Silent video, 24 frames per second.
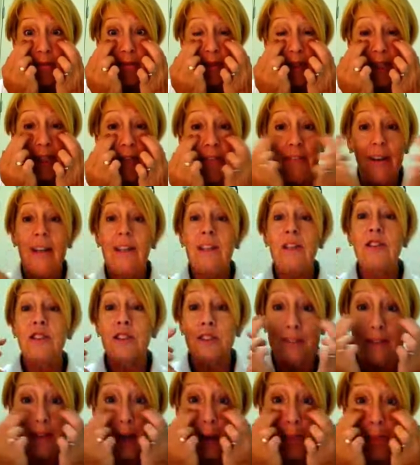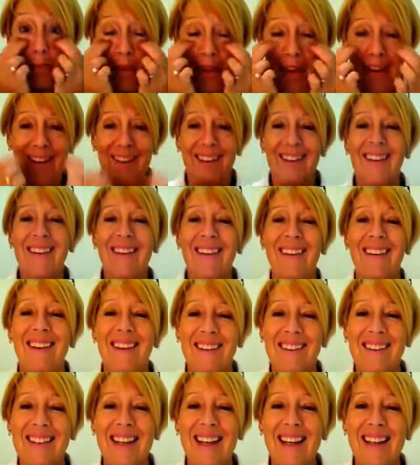Think of Ange and tap there.
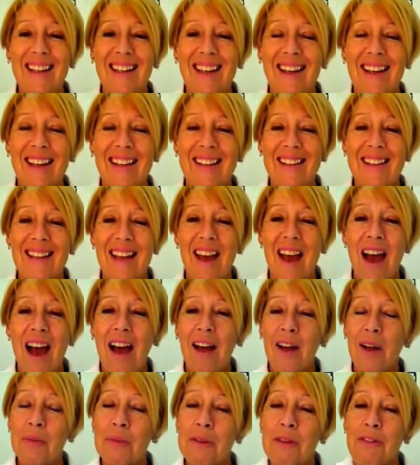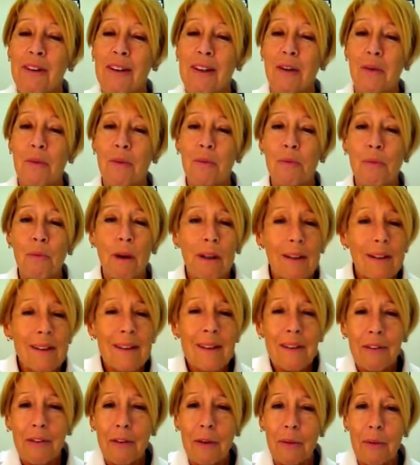Okay, guys, I hope you've had a
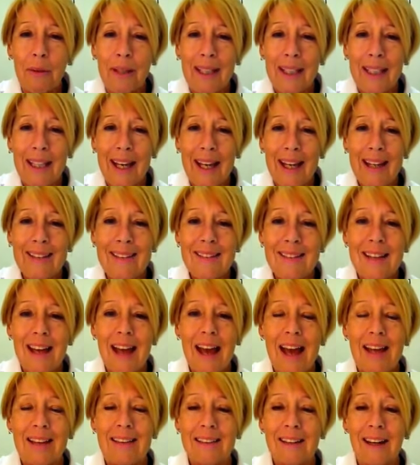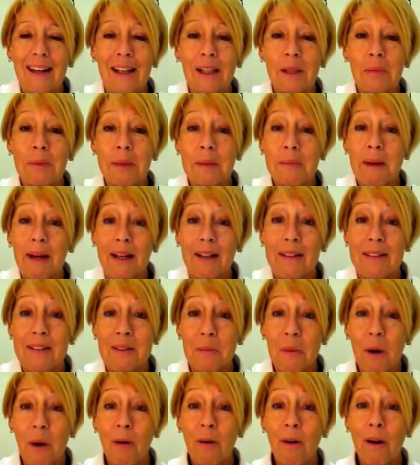wonderful weekend, and I'll be back
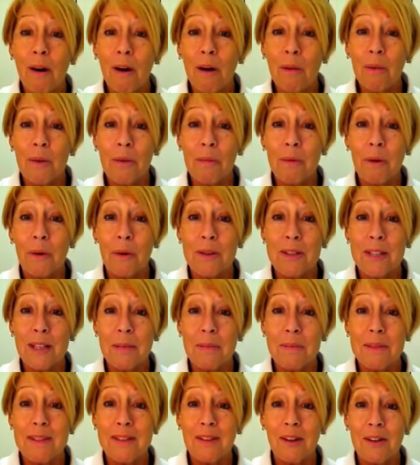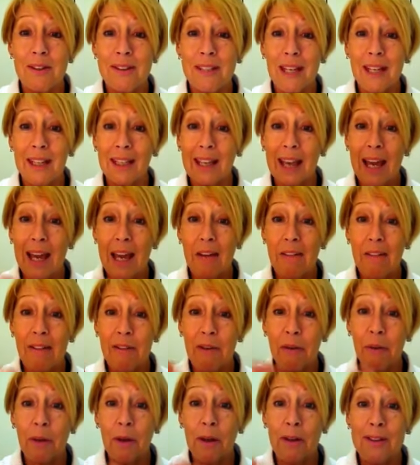tomorrow with more tips. So take care,
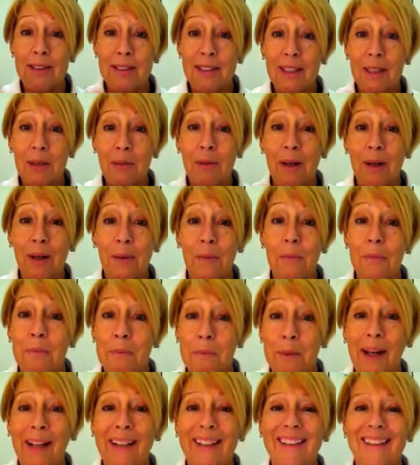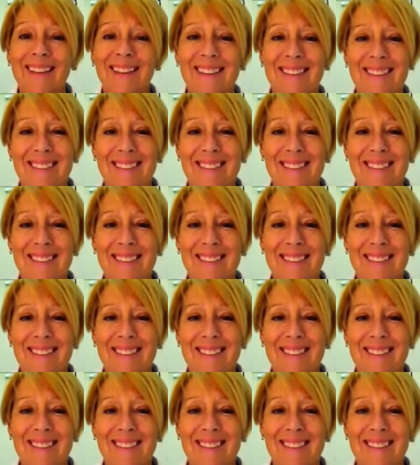everyone. Sleep well. Bye.